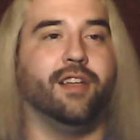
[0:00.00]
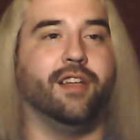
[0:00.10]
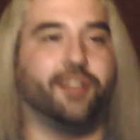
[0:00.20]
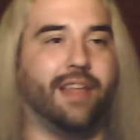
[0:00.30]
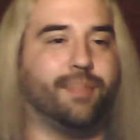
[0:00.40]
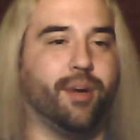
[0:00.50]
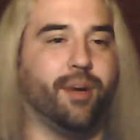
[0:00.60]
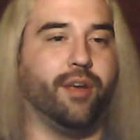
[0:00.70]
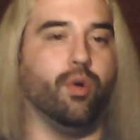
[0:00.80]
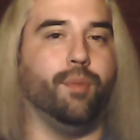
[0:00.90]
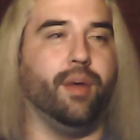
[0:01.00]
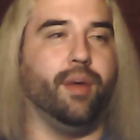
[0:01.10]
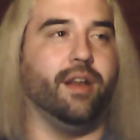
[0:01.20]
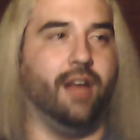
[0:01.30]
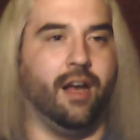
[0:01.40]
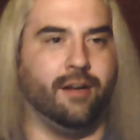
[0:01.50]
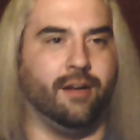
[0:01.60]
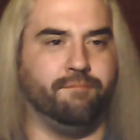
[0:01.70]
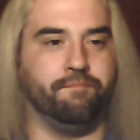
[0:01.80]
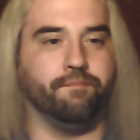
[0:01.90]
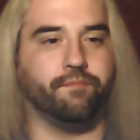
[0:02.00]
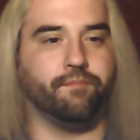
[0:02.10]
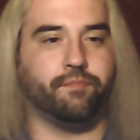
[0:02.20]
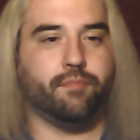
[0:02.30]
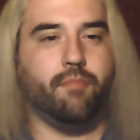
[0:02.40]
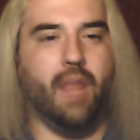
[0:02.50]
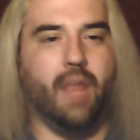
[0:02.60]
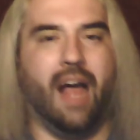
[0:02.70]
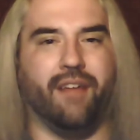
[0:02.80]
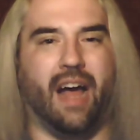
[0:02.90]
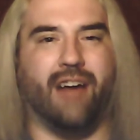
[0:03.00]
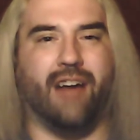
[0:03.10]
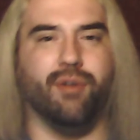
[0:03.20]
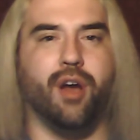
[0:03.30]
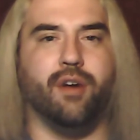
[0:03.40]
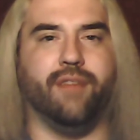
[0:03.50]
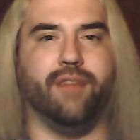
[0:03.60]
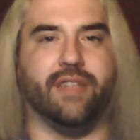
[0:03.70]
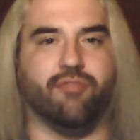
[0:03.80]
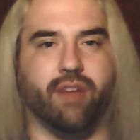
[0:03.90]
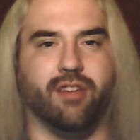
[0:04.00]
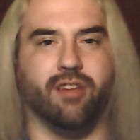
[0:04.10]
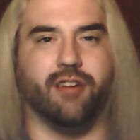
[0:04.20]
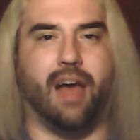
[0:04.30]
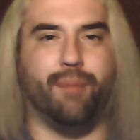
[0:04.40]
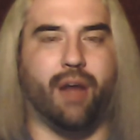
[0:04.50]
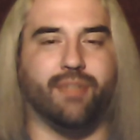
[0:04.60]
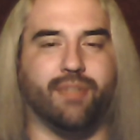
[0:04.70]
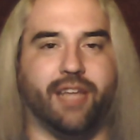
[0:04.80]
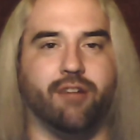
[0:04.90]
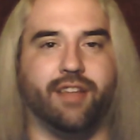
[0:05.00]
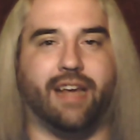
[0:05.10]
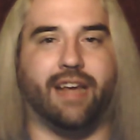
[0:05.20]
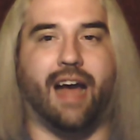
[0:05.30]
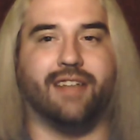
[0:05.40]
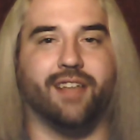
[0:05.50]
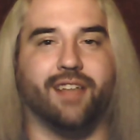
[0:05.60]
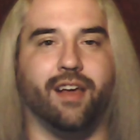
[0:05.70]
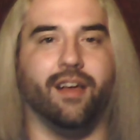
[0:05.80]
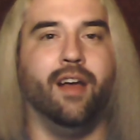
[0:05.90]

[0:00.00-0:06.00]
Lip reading: So that's pretty cool. But I don't know if it's real or not, but I was hearing that Asuka